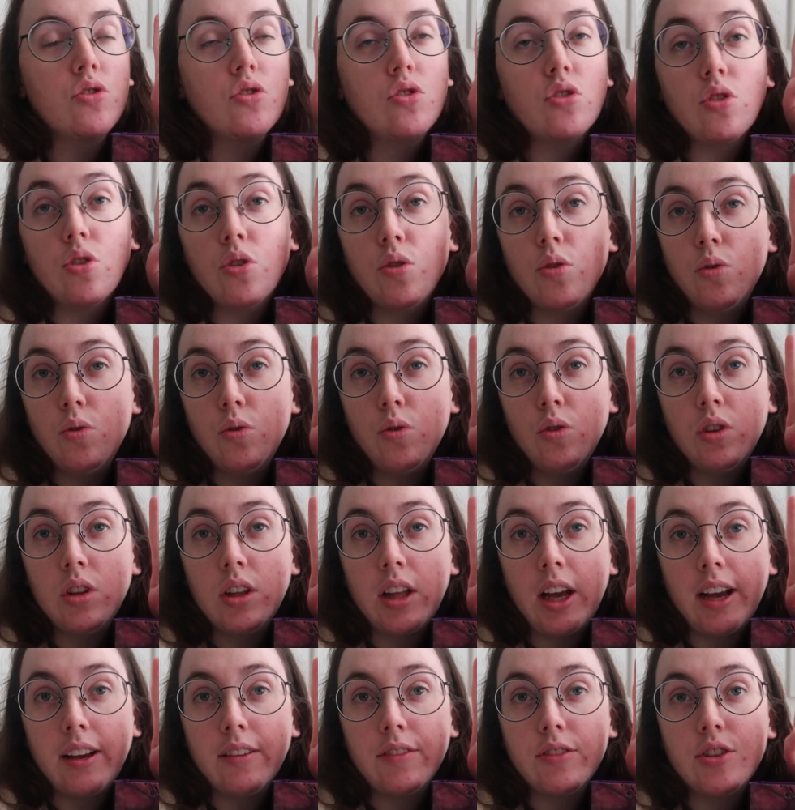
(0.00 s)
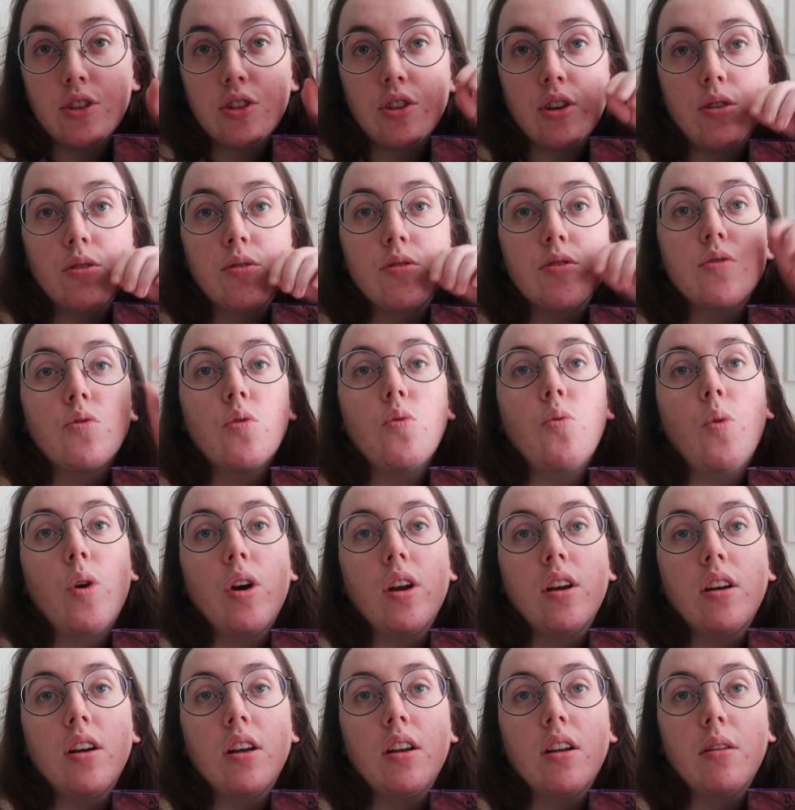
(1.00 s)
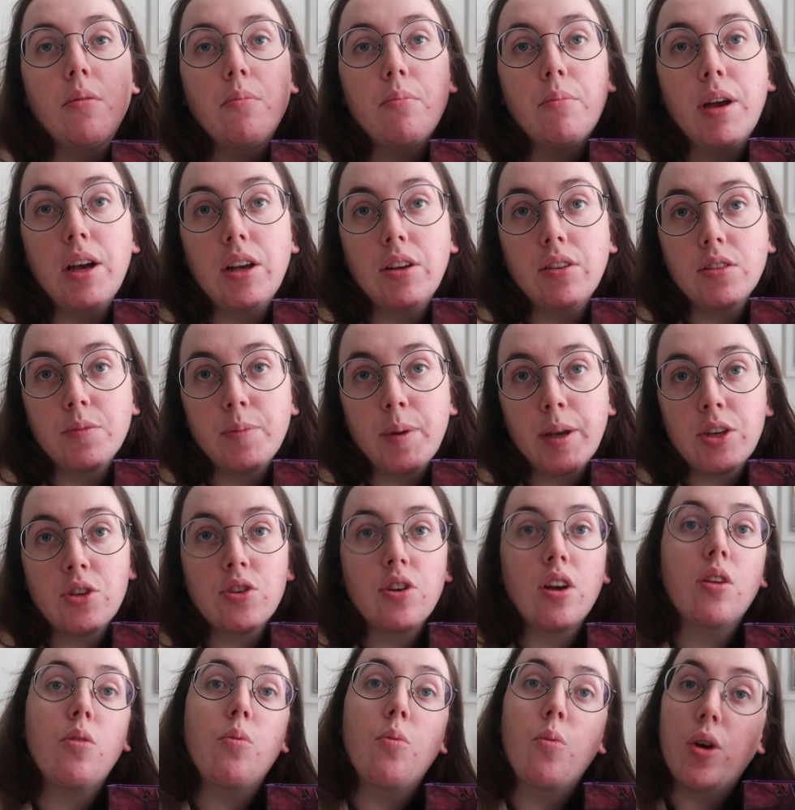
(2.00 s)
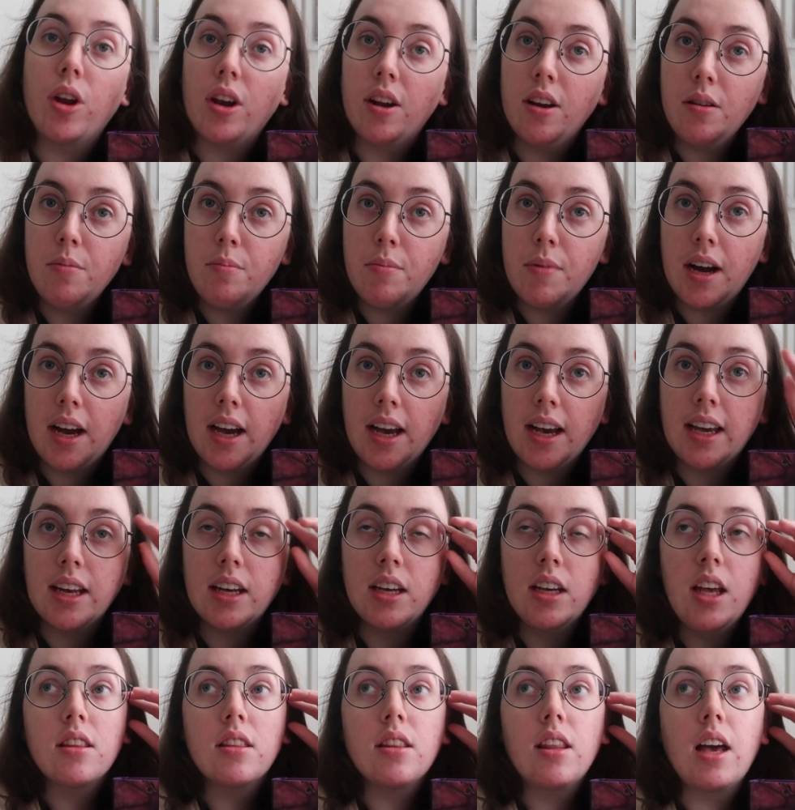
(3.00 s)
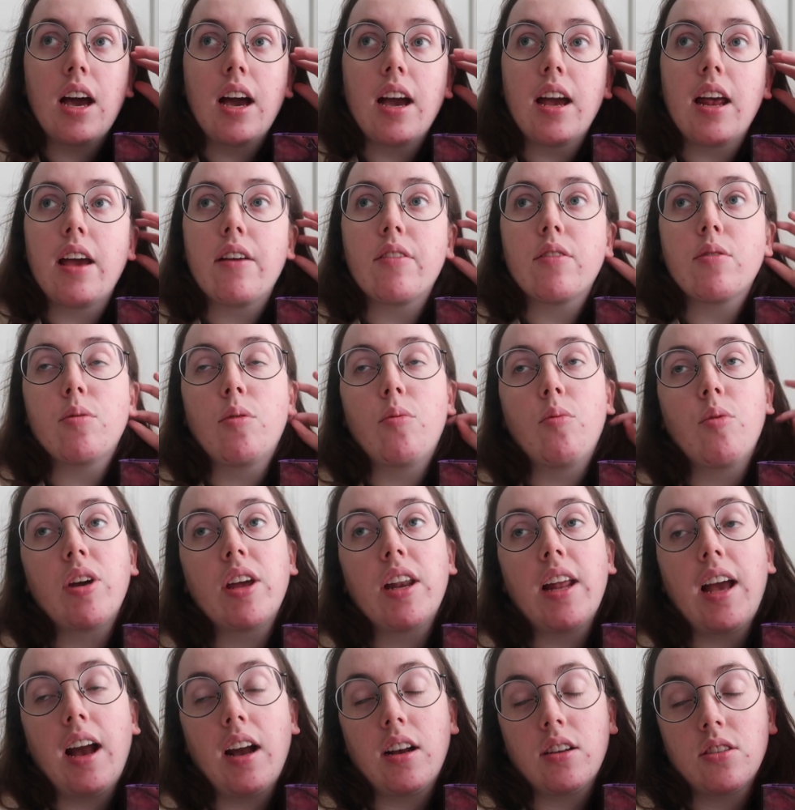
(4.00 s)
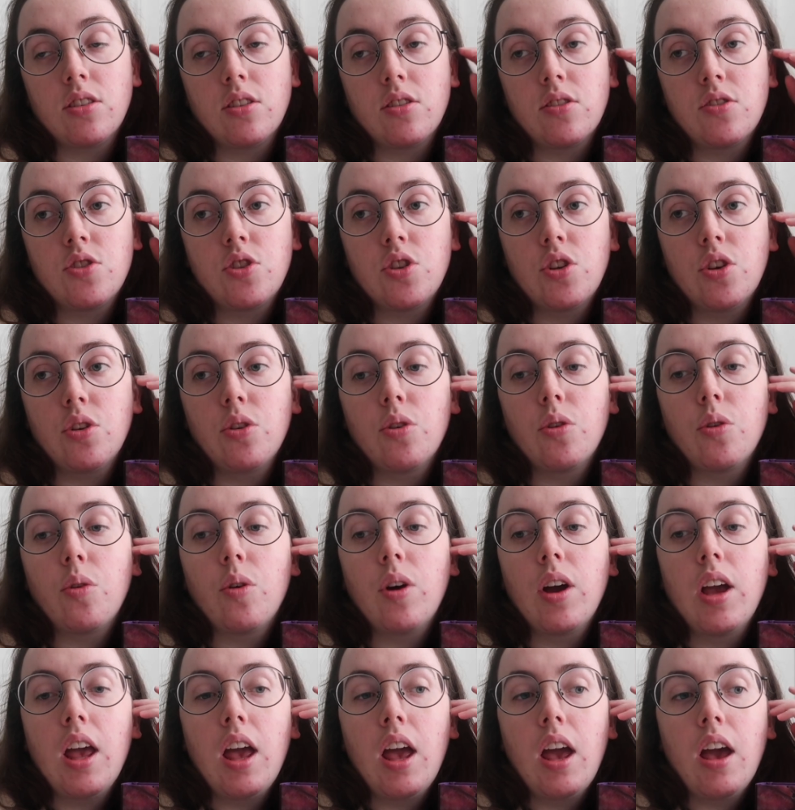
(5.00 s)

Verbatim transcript: two live shows, one on Mel's Patreon, one on mine, that everyone will get access to